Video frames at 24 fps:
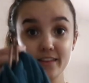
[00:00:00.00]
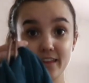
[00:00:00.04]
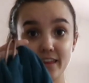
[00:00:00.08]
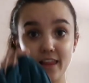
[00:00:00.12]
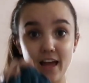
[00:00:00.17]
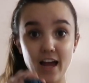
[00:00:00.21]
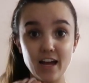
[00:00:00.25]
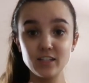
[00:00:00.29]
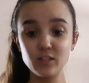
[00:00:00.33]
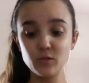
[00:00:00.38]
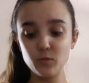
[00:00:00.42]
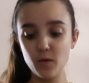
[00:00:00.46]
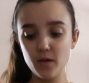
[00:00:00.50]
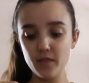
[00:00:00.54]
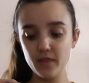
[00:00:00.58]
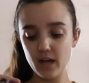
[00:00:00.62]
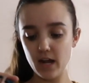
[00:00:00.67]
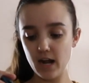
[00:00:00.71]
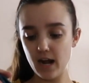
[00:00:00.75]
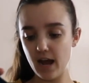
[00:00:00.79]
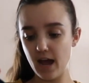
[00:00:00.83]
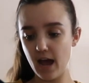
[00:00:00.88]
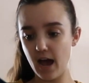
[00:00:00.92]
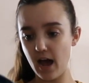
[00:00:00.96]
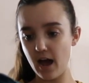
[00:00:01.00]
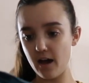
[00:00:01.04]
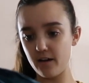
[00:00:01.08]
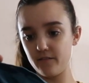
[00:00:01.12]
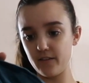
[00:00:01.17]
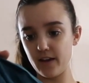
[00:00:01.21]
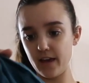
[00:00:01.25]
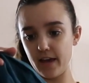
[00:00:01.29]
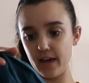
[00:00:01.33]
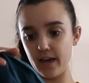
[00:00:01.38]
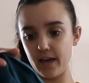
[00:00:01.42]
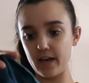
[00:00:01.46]
The last one that I
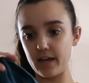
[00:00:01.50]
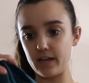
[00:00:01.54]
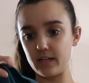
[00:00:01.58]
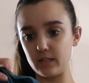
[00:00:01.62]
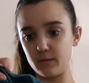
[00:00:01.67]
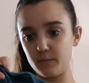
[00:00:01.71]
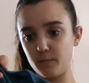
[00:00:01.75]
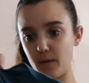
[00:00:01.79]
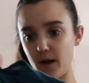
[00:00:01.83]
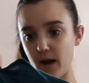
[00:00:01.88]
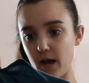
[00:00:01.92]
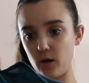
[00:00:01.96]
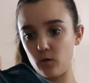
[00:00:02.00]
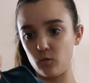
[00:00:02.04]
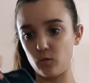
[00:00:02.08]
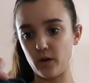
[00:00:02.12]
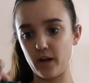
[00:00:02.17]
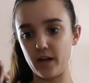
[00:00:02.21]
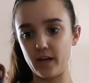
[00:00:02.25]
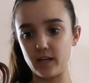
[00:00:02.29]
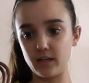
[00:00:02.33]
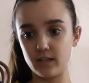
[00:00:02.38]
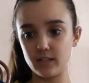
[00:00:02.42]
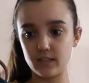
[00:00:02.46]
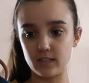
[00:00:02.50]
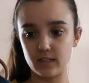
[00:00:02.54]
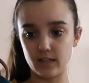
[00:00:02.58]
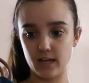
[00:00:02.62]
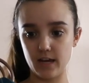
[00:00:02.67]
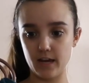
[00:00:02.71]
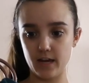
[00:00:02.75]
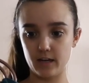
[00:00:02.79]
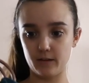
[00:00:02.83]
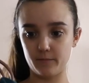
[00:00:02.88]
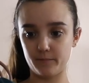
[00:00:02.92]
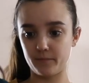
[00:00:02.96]
have is my ring
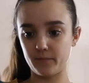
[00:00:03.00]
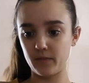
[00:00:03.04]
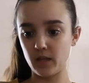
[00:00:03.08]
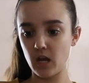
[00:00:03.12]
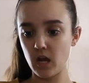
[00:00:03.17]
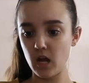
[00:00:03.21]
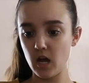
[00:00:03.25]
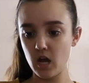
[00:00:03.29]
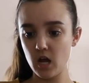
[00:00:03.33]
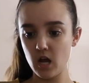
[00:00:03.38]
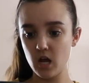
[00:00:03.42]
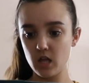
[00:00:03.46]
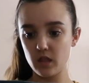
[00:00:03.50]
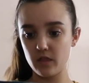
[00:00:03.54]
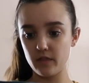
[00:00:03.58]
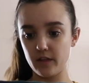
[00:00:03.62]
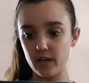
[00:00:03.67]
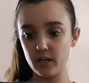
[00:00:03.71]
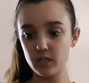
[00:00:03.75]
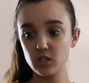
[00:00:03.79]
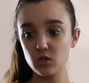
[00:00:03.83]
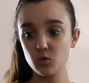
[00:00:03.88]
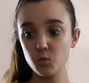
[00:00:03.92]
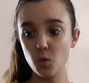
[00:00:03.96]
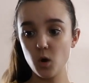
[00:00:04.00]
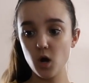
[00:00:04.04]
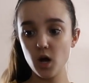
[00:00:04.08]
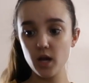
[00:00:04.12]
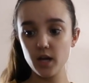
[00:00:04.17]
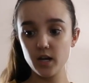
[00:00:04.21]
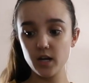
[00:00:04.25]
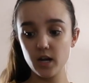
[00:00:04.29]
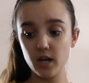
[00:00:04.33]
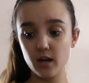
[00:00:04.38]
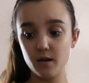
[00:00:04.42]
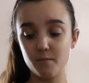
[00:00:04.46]
sling. This
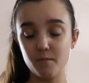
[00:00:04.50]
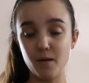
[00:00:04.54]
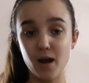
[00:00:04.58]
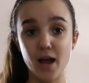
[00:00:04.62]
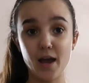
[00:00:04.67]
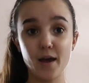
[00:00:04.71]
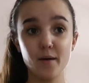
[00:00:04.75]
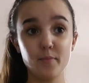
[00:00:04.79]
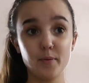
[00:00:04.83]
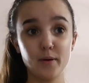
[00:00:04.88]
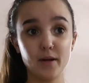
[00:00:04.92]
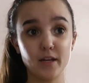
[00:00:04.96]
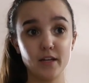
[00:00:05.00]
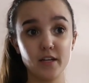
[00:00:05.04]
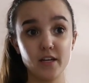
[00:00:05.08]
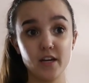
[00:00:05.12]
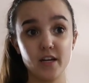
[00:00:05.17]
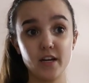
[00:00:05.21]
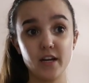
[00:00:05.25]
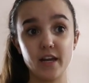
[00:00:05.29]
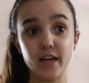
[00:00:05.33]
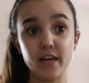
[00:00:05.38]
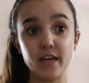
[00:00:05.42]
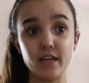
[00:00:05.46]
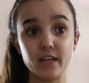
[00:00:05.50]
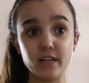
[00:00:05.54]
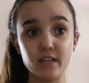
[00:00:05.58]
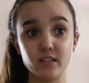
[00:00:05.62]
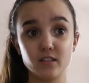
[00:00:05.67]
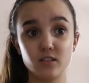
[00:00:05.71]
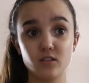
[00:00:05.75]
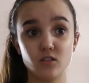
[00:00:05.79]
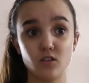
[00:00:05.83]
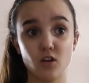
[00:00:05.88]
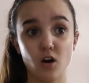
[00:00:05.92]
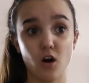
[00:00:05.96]
one, in my opinion,
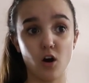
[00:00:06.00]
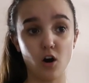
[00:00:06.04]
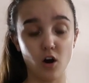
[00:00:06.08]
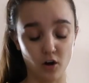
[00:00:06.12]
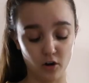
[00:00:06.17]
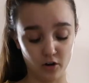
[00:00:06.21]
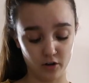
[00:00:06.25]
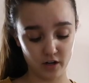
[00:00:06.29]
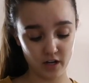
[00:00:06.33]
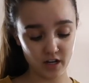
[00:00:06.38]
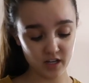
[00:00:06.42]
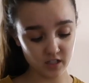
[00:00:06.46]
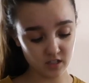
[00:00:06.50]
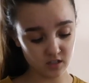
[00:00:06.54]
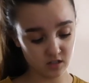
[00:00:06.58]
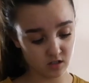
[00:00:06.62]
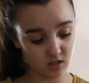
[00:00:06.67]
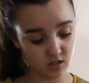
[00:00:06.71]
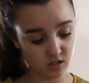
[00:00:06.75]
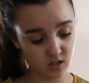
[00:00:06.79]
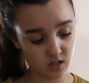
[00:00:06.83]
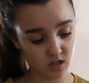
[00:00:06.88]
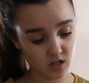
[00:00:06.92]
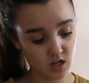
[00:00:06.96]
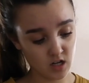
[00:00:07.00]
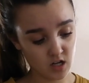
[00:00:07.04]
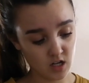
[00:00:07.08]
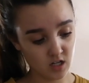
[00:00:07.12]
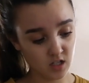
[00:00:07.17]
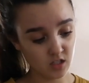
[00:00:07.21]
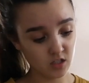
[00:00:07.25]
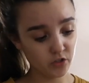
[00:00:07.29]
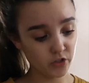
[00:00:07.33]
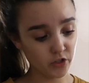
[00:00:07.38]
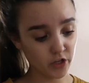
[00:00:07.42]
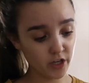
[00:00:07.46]
is the hardest
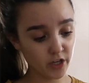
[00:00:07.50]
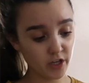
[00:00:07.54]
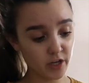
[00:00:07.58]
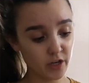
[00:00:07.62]
to